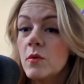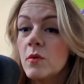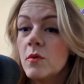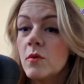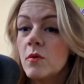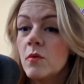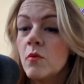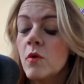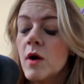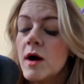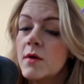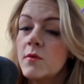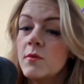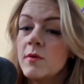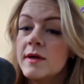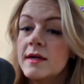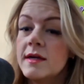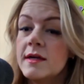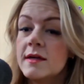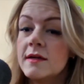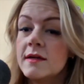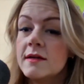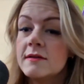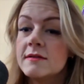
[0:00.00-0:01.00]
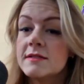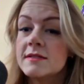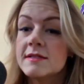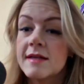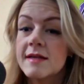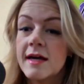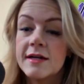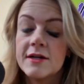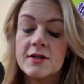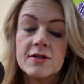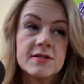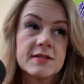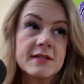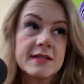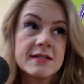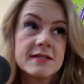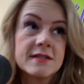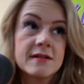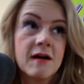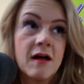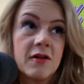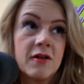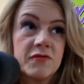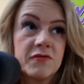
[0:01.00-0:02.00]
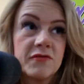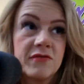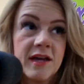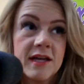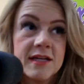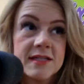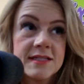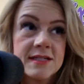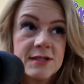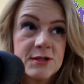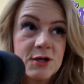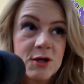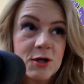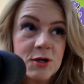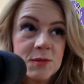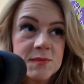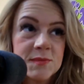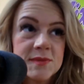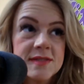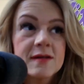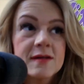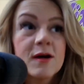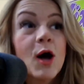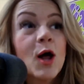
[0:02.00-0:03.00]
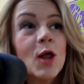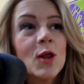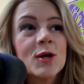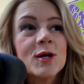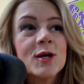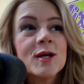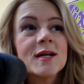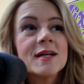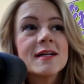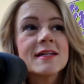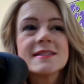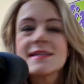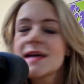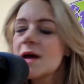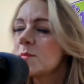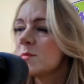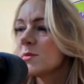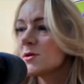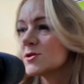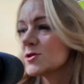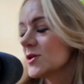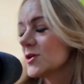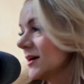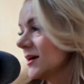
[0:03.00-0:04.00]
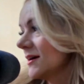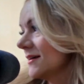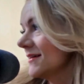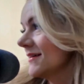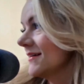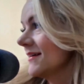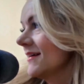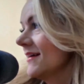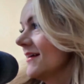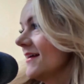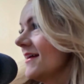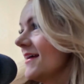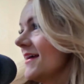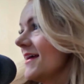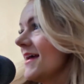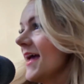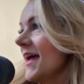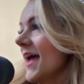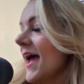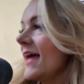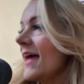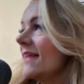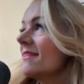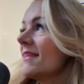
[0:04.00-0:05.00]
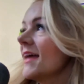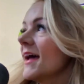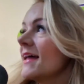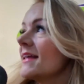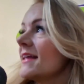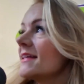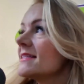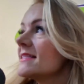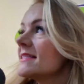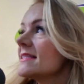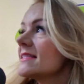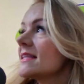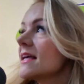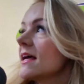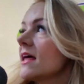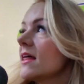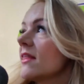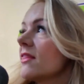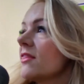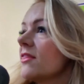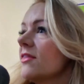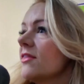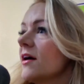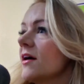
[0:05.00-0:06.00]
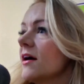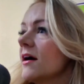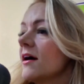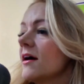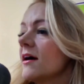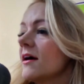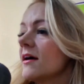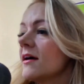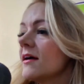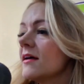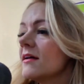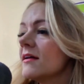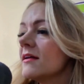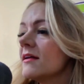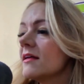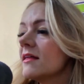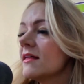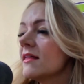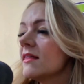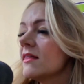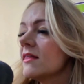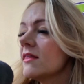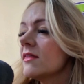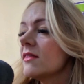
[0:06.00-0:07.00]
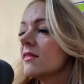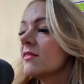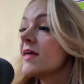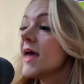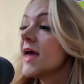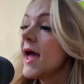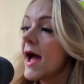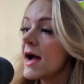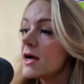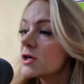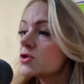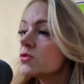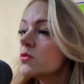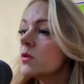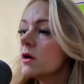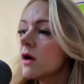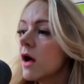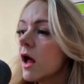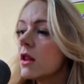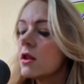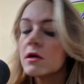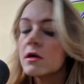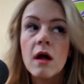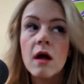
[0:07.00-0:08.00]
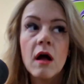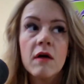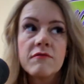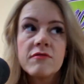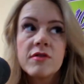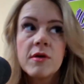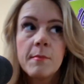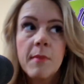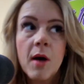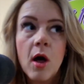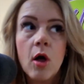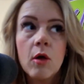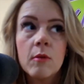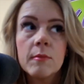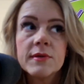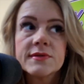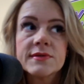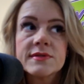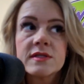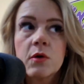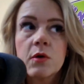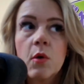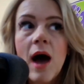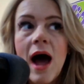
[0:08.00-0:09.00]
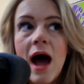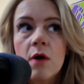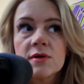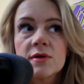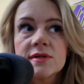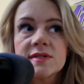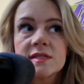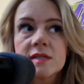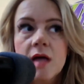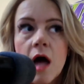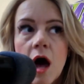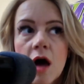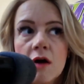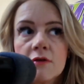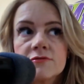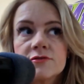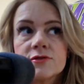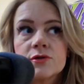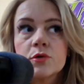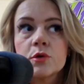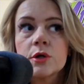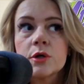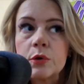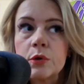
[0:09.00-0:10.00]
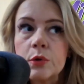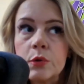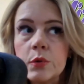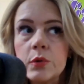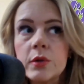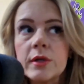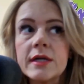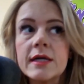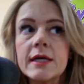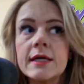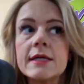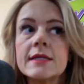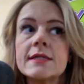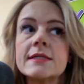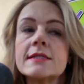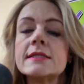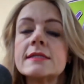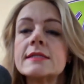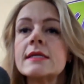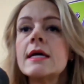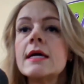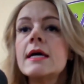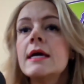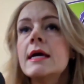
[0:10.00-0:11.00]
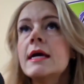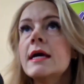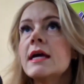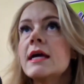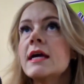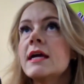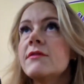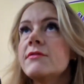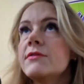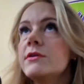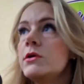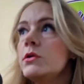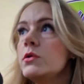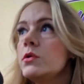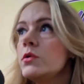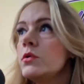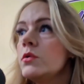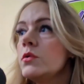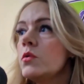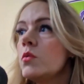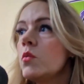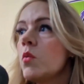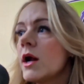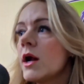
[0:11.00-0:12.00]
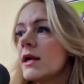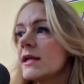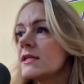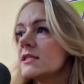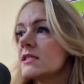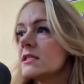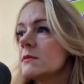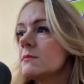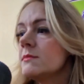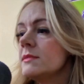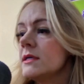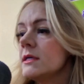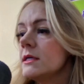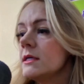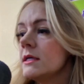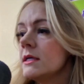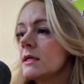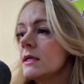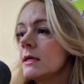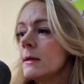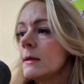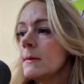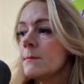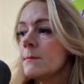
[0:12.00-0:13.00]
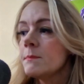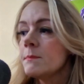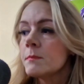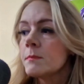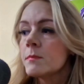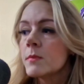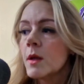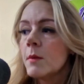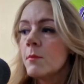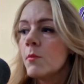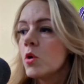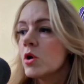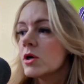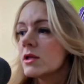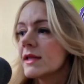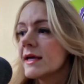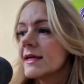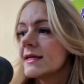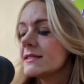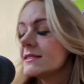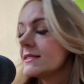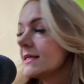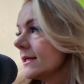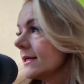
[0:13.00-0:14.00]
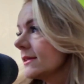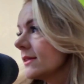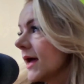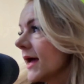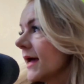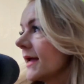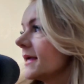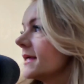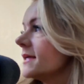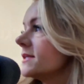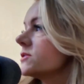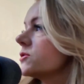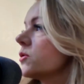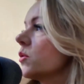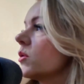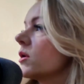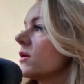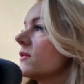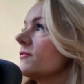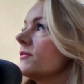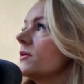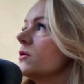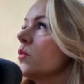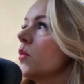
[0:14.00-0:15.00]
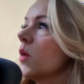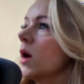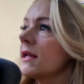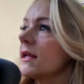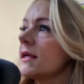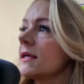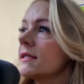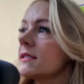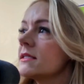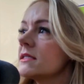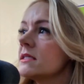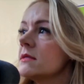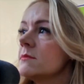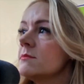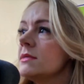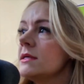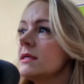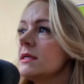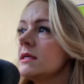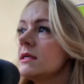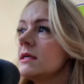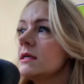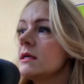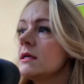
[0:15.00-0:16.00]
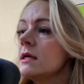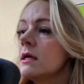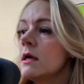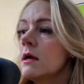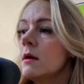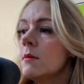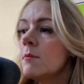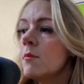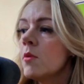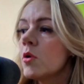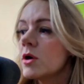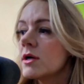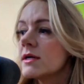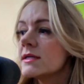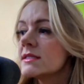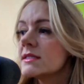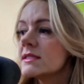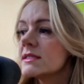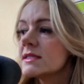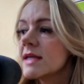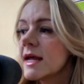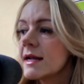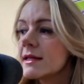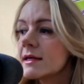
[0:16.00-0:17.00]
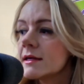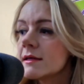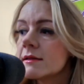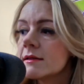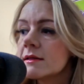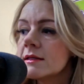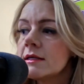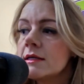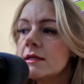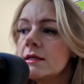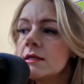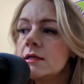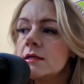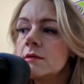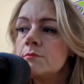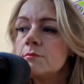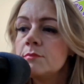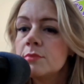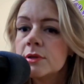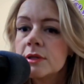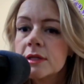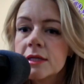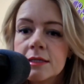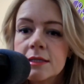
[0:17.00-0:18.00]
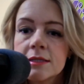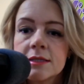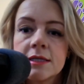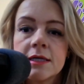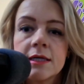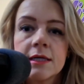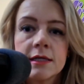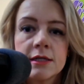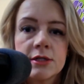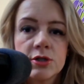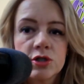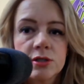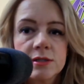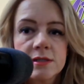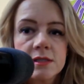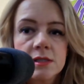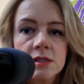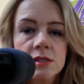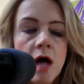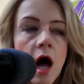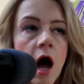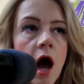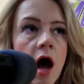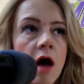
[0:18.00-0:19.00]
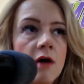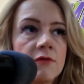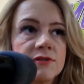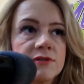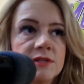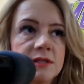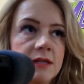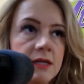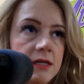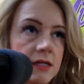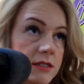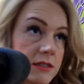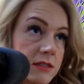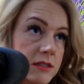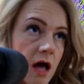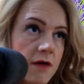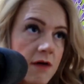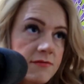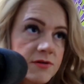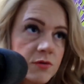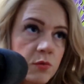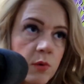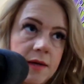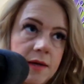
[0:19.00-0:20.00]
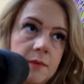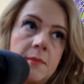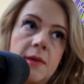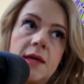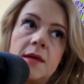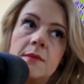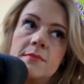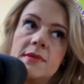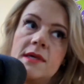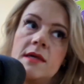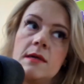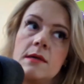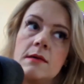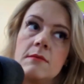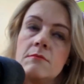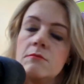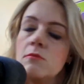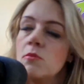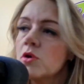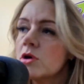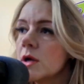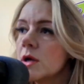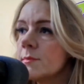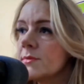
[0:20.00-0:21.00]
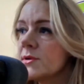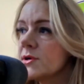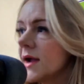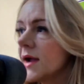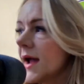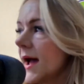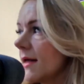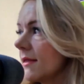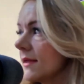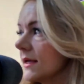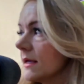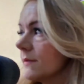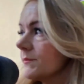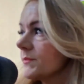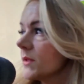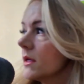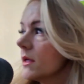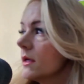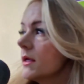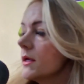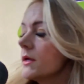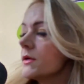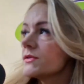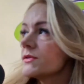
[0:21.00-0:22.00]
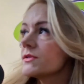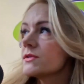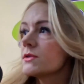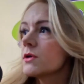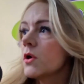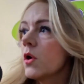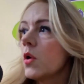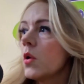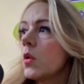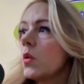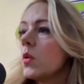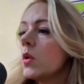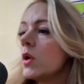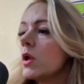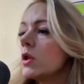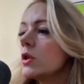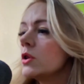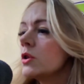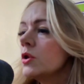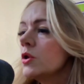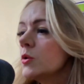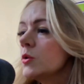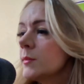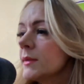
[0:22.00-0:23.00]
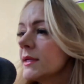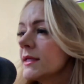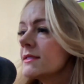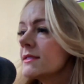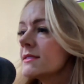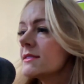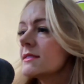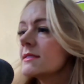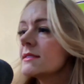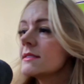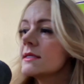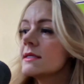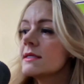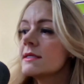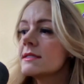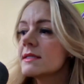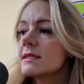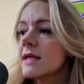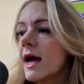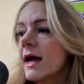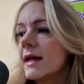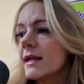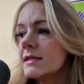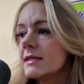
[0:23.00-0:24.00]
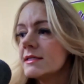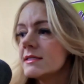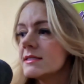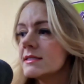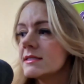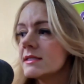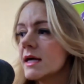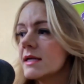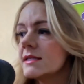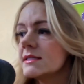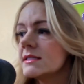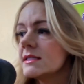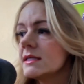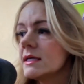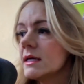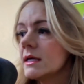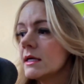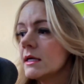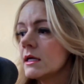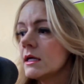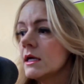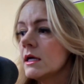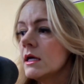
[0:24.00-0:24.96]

what we designers like to call in fancy terms color temperature. And that's the actual color of the bulb. So how soft or cool it is, if you want it to be more like daylight, or if you want it to be more aesthetically pleasing and just soft, then a soft white might be more up your alley. So lumens is kind of discussing